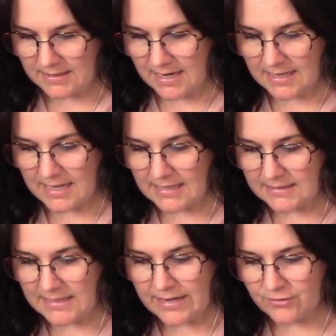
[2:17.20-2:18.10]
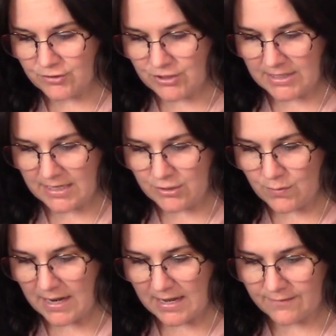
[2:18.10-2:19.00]
and that's the energy that
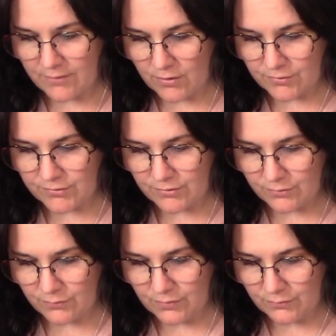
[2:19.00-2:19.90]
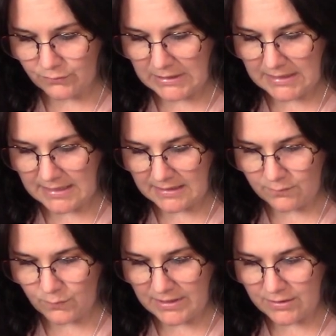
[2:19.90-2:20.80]
you have also
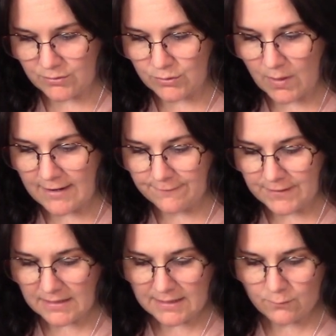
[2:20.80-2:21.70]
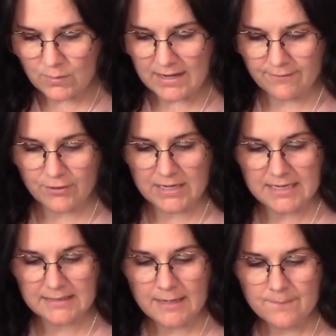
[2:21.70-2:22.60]
related with you. So I feel like whatever it
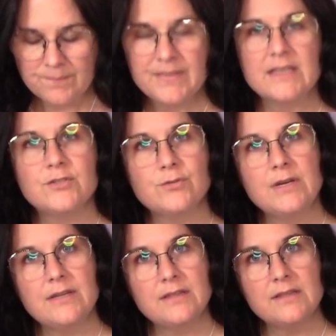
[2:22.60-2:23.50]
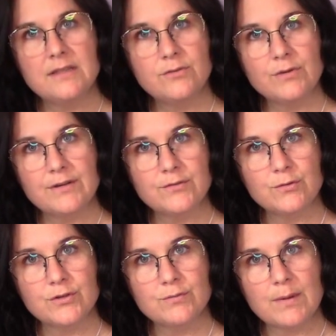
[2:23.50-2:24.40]
is, this three three of
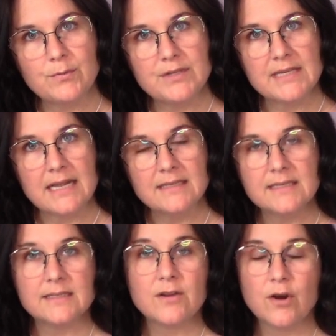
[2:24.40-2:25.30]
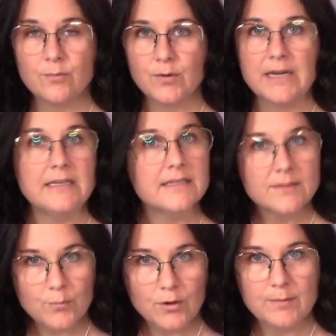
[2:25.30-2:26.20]
swords represents this heartbreak,
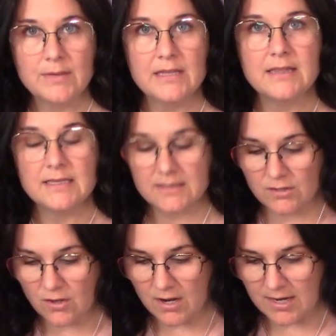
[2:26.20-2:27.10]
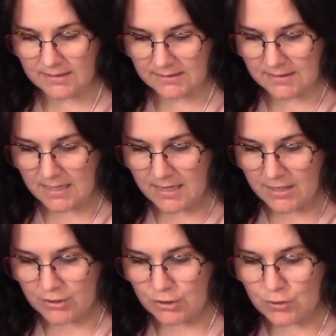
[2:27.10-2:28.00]
disappointment, this loss.
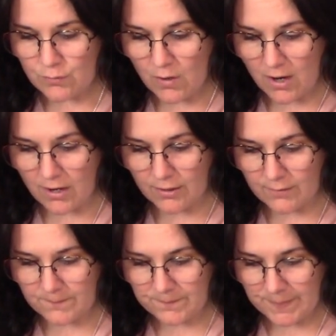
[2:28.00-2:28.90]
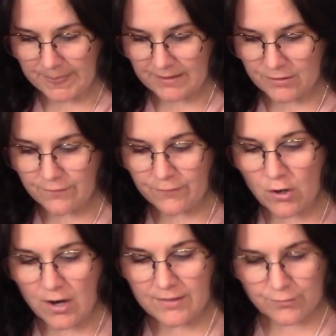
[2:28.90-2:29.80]
You are you've
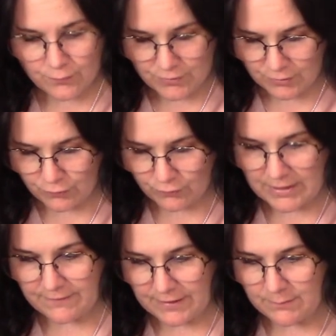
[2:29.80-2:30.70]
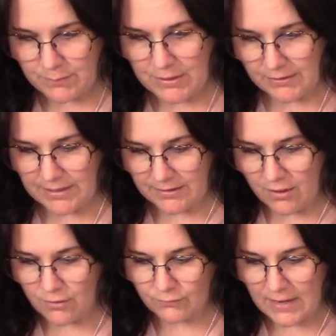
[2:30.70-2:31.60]
gone through the grieving period
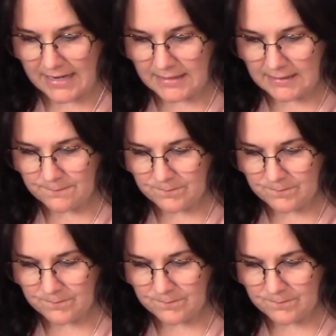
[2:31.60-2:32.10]
already